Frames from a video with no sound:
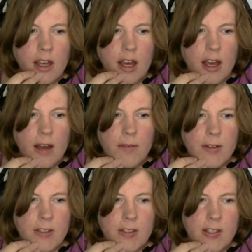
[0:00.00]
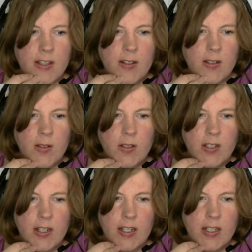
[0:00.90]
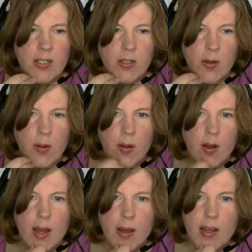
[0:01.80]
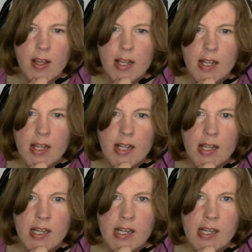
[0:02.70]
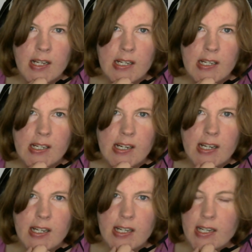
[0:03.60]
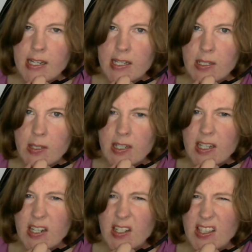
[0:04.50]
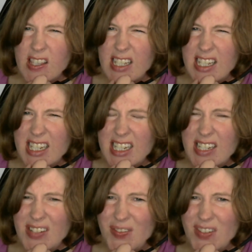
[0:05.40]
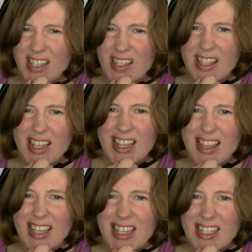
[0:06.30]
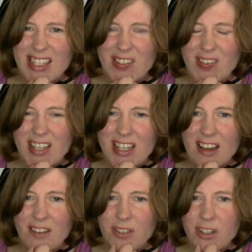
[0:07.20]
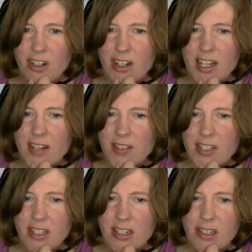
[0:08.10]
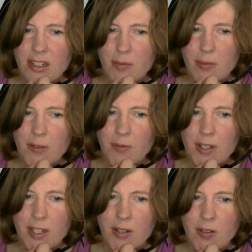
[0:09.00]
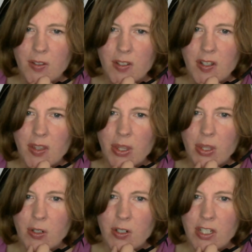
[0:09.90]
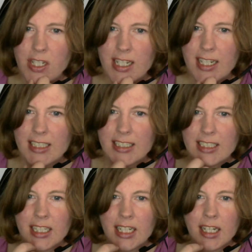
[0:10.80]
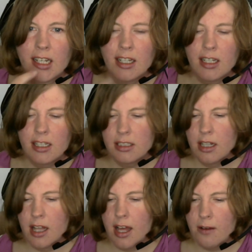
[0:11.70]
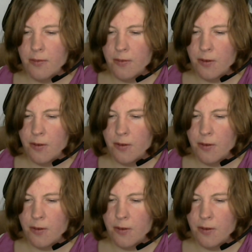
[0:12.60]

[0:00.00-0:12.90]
I have a schedule change, so I not next week, I don't think, but I think it's the week after I'll have to start doing my videos on Thursdays because I'll have